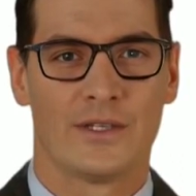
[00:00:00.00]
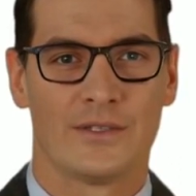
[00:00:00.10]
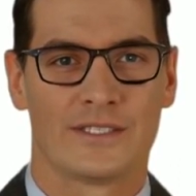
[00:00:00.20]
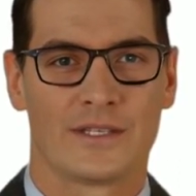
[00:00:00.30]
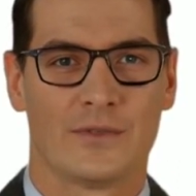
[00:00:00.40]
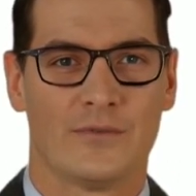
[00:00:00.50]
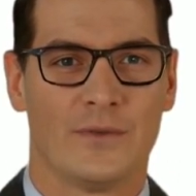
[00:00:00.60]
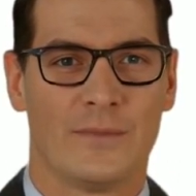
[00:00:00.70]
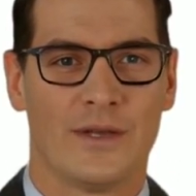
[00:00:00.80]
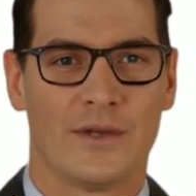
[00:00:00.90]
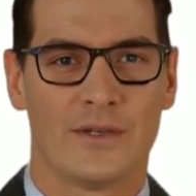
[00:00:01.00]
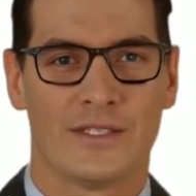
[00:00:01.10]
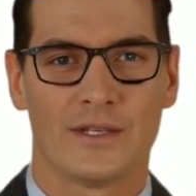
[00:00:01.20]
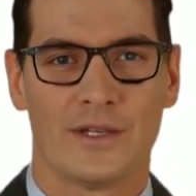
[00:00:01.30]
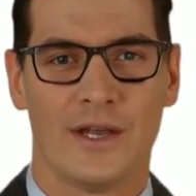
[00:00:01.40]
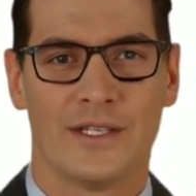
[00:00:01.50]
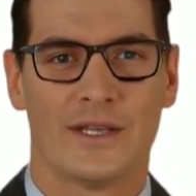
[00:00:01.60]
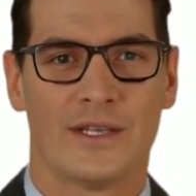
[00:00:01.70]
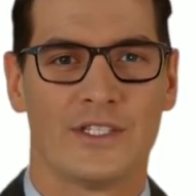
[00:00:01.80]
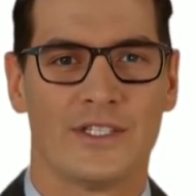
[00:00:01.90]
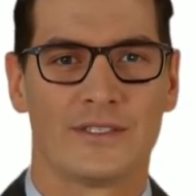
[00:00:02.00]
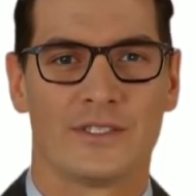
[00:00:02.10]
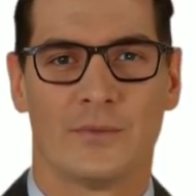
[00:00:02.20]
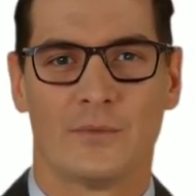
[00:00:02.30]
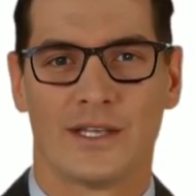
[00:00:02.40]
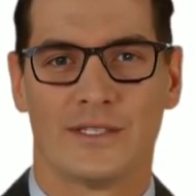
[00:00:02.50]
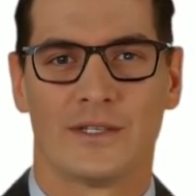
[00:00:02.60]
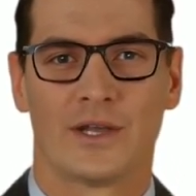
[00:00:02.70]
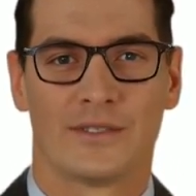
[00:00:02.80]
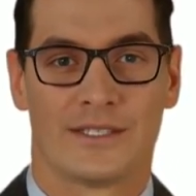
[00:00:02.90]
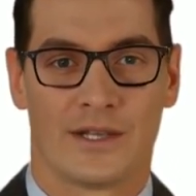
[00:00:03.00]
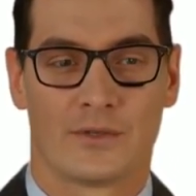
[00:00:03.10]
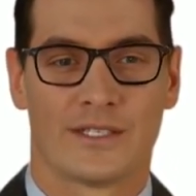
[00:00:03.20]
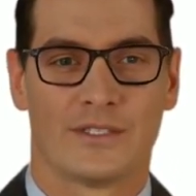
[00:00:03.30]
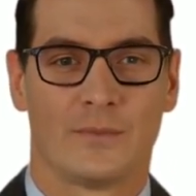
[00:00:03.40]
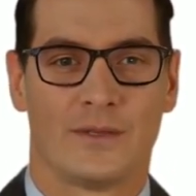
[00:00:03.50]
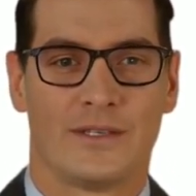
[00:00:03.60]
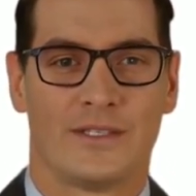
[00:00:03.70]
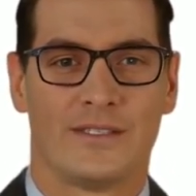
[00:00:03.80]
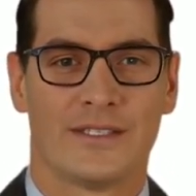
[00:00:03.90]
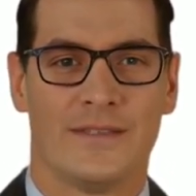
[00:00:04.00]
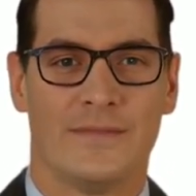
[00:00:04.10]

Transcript: a shift from appeals and negotiations to broad-scale civil disobedience.